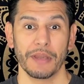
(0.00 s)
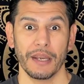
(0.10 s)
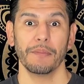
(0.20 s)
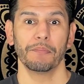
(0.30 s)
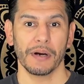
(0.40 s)

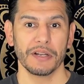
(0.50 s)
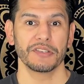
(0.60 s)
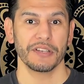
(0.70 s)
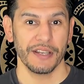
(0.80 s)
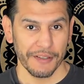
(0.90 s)
getting
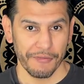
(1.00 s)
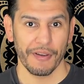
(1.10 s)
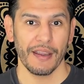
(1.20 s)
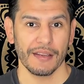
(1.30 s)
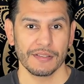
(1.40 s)
punched in the
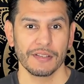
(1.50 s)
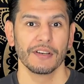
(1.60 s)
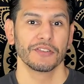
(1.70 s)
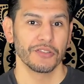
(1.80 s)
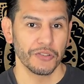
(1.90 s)
face.
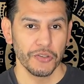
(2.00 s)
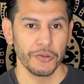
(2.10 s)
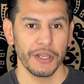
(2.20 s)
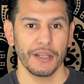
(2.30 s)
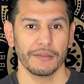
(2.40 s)
So
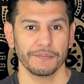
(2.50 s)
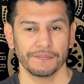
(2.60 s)
tune in.